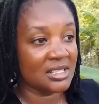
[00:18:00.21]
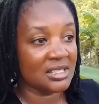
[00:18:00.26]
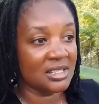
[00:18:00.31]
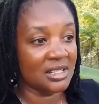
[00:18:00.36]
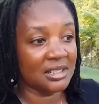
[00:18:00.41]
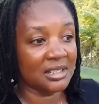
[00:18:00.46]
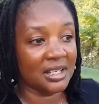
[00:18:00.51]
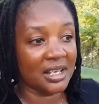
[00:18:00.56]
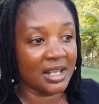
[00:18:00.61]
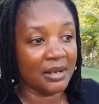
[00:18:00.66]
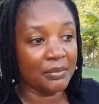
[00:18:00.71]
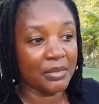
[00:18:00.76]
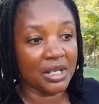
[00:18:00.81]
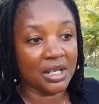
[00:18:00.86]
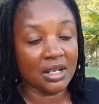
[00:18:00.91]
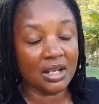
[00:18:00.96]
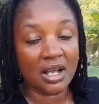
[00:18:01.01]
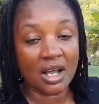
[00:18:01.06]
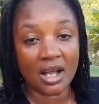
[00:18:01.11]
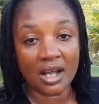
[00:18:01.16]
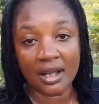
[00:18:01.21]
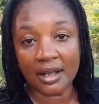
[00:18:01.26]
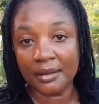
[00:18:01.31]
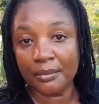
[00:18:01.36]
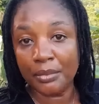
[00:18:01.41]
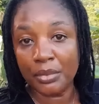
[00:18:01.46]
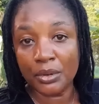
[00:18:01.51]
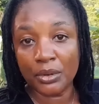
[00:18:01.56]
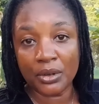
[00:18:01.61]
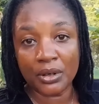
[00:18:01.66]
it can be
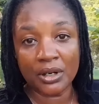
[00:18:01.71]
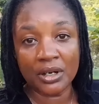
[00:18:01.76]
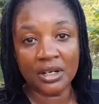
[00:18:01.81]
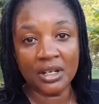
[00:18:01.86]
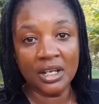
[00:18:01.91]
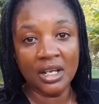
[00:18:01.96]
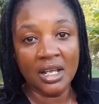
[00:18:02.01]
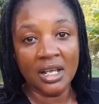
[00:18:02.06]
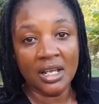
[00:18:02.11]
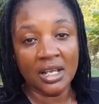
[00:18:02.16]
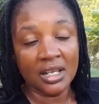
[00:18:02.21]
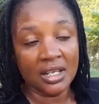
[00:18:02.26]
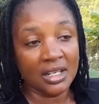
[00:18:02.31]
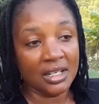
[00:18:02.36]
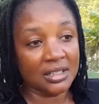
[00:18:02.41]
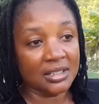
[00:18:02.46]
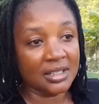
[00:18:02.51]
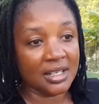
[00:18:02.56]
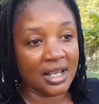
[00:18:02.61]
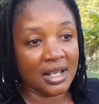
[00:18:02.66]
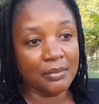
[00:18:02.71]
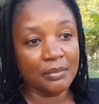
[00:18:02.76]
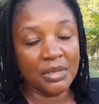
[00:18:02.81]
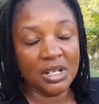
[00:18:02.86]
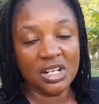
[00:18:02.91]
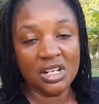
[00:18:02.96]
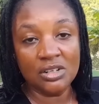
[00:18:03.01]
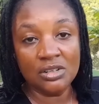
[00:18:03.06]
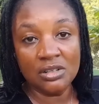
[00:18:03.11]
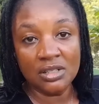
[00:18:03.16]
cardboard, it can be
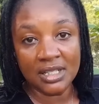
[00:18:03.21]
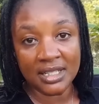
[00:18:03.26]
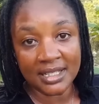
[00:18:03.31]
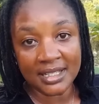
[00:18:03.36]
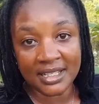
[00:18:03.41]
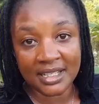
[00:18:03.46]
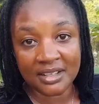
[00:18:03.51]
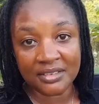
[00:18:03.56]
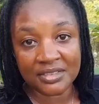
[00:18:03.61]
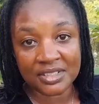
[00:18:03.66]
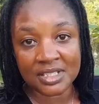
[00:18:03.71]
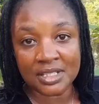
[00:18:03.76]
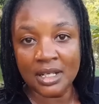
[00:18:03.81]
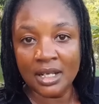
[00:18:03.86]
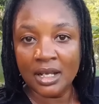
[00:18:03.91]
leaves,